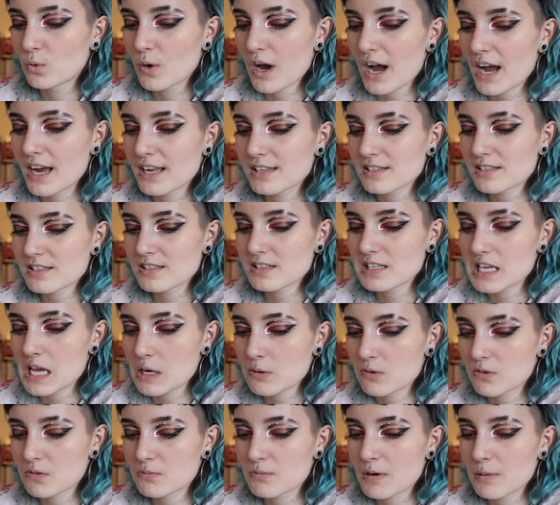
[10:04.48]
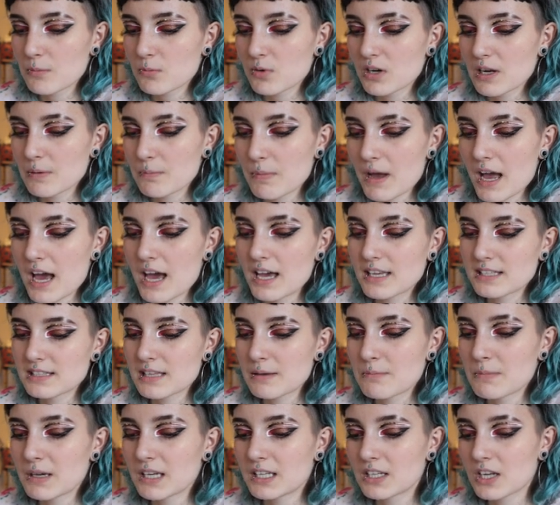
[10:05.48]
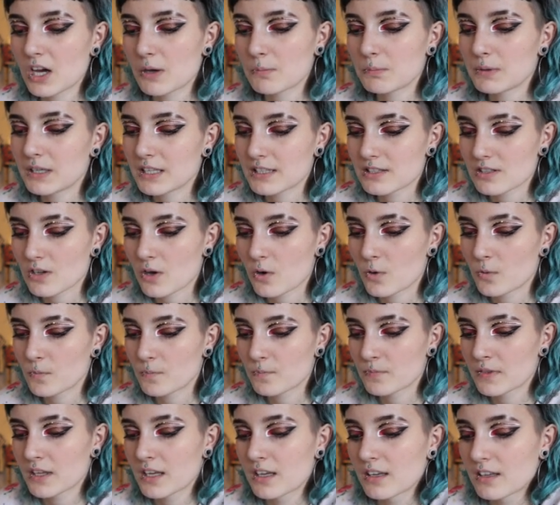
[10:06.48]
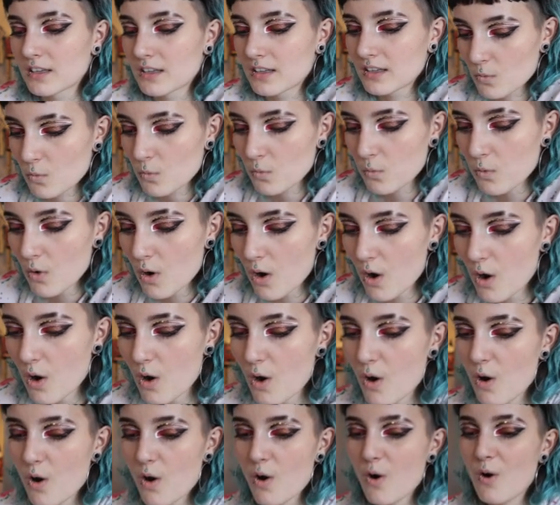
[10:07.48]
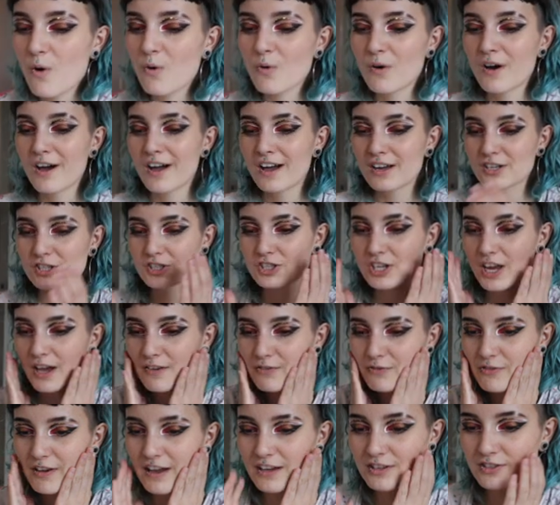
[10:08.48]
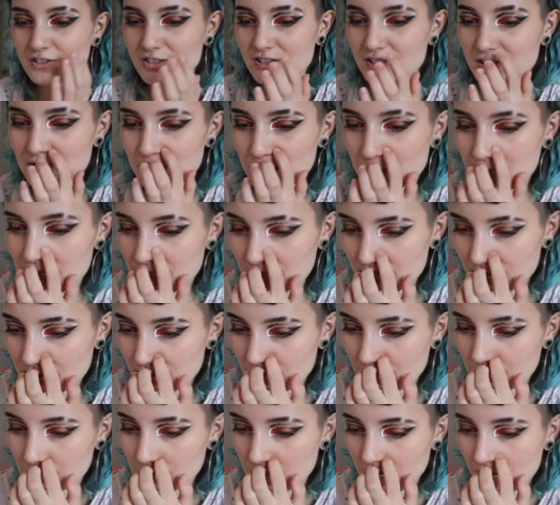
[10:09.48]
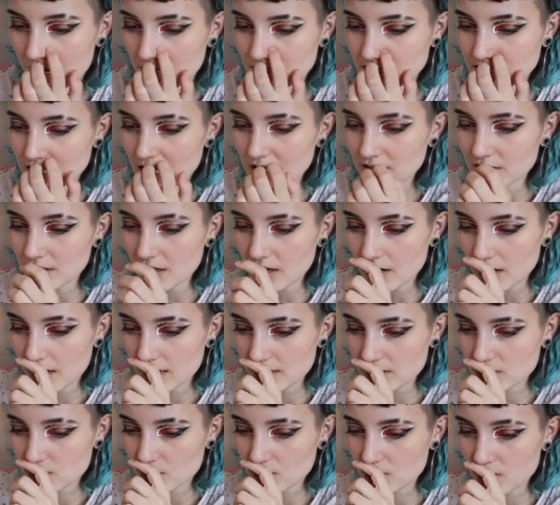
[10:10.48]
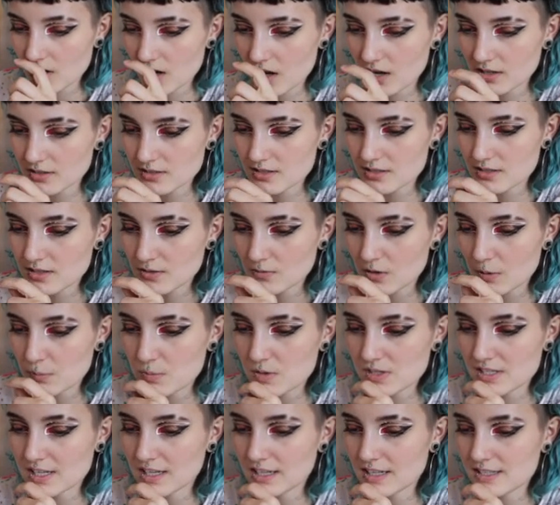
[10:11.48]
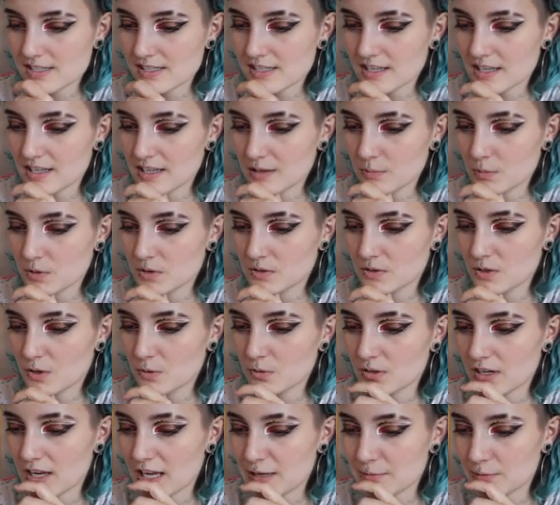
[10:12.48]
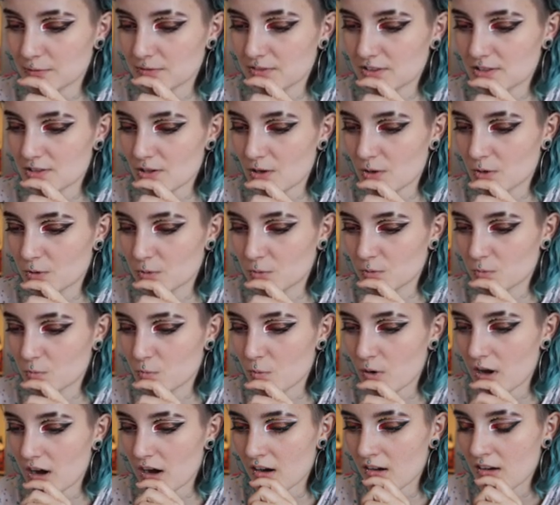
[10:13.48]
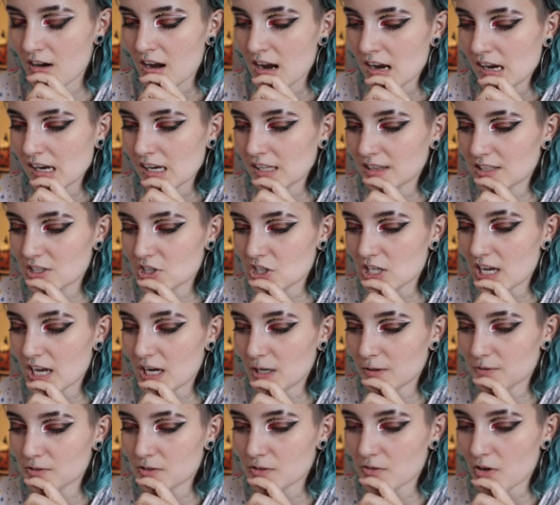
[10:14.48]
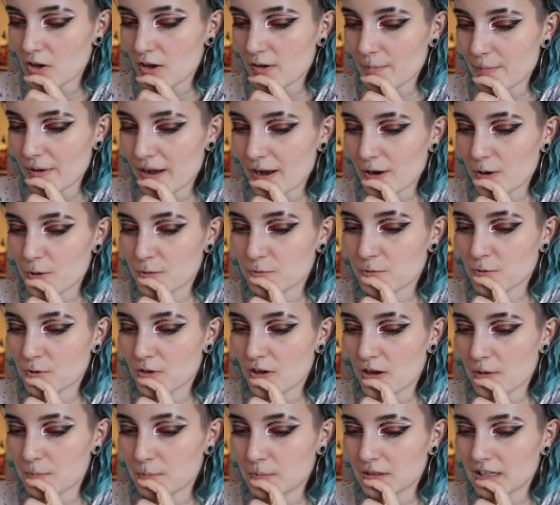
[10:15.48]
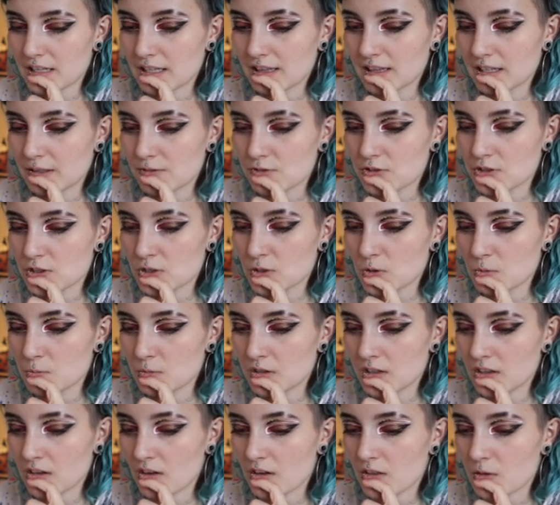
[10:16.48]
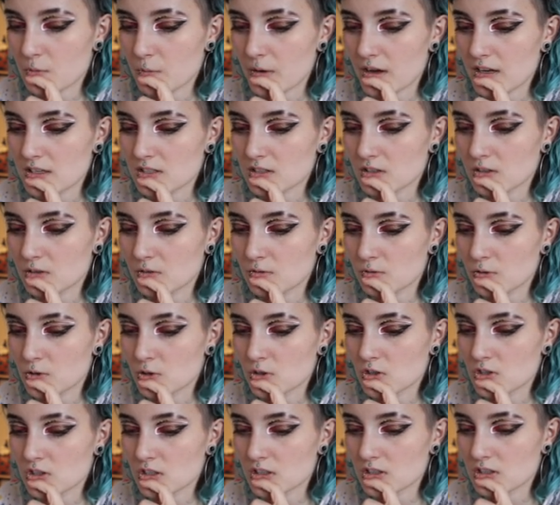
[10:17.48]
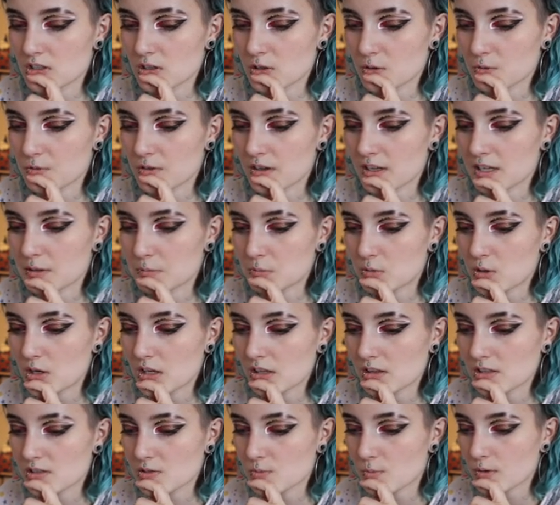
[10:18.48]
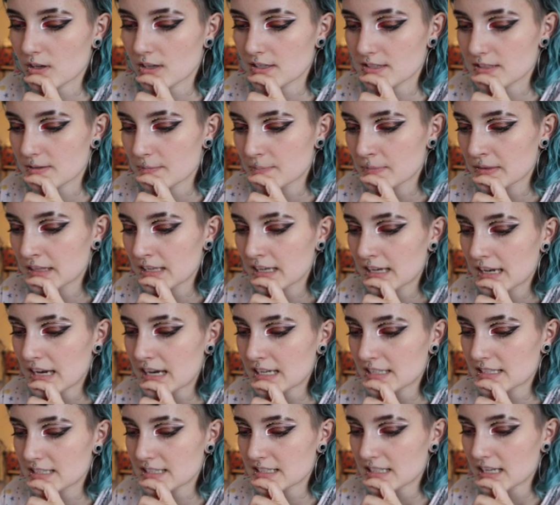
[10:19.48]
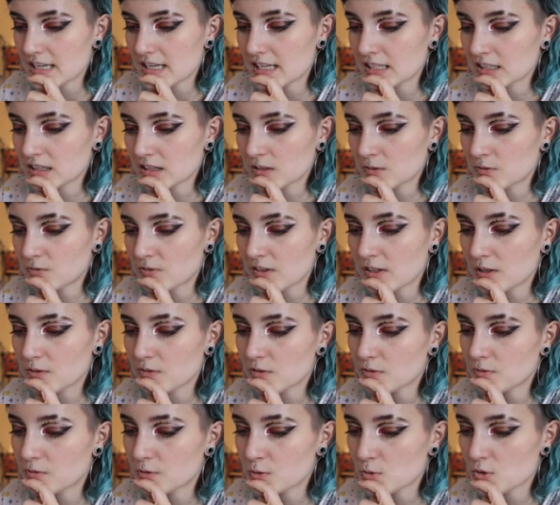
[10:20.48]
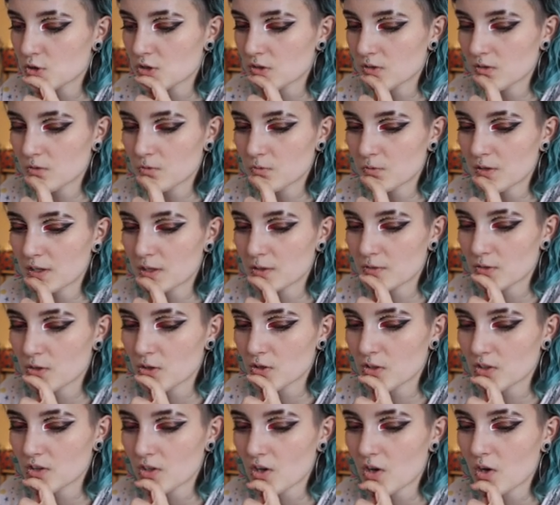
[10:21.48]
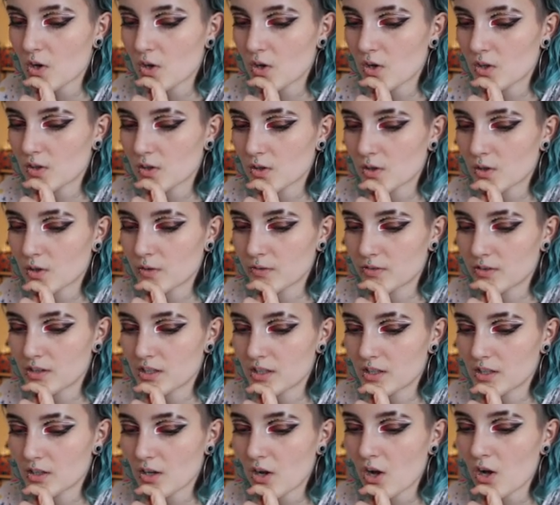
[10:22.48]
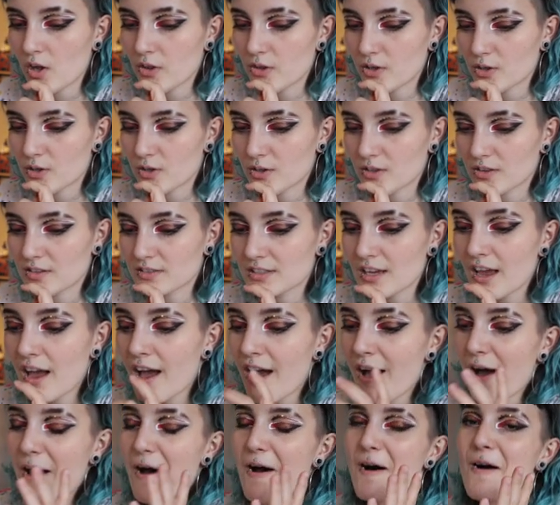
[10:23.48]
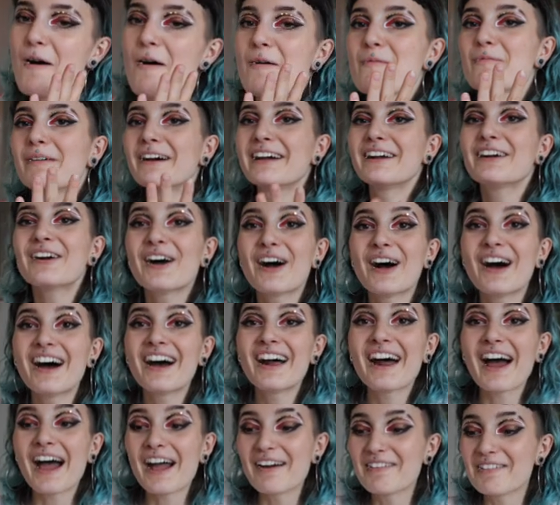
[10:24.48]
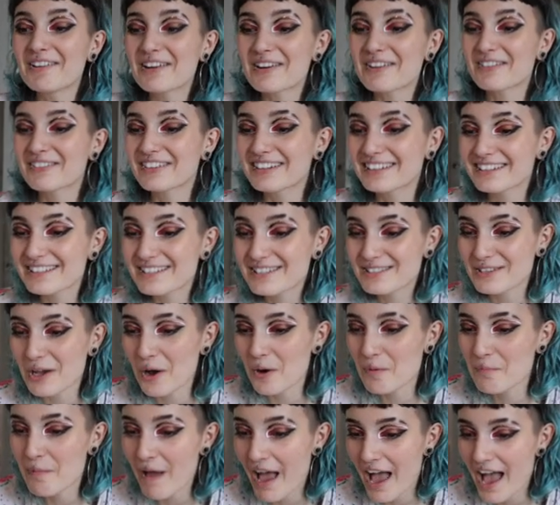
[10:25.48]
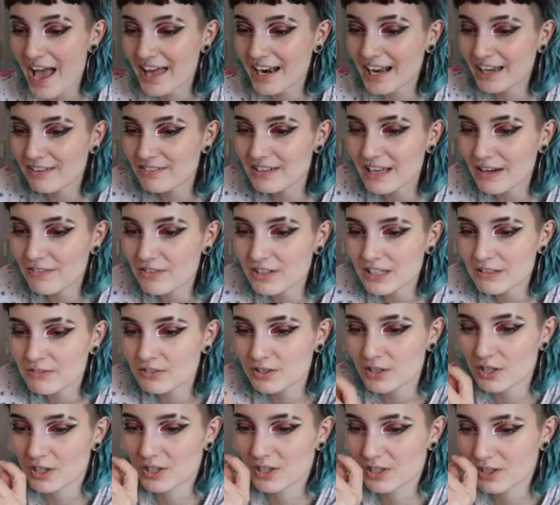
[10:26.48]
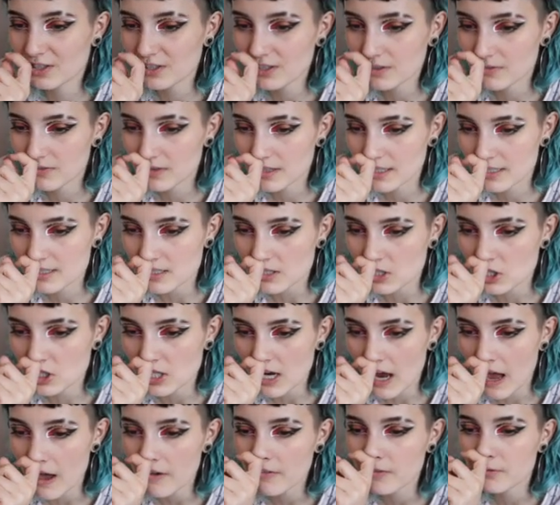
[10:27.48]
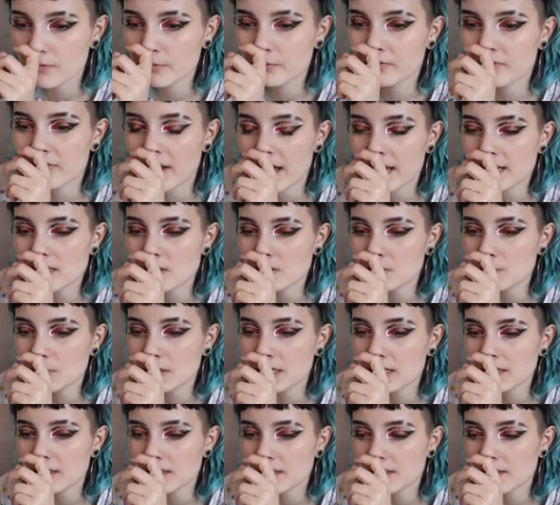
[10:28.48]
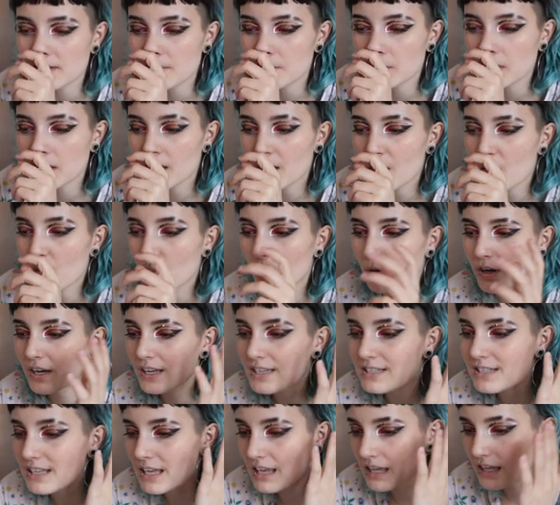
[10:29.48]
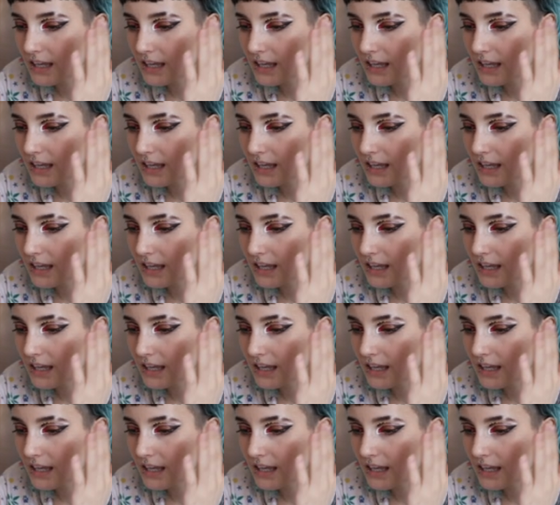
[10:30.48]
who hides a secret remembering a past that may not be its own. Whoa! Jeff Vanderson's uh, death astronauts represent a city with no name of its own where, in the shadows of all-powerful company, lives human and otherwise converge in terrifying miraculous ways. At stake, the fate of the future, the fate of Earth, all of the, all the Earth. Oh my god, I want to read this so bad. I've never even heard of this. Jeff Vandermeer? What has